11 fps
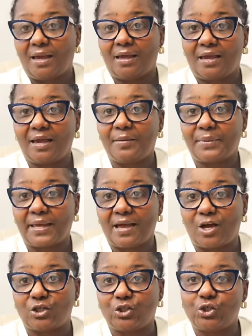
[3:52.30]
it came
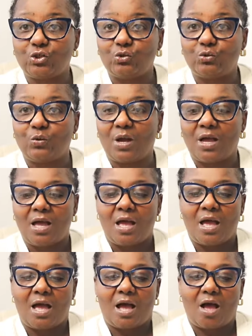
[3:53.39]
down to
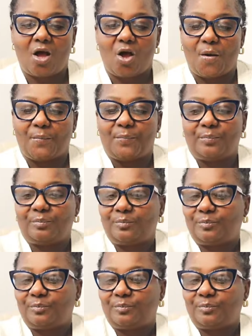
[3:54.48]
um,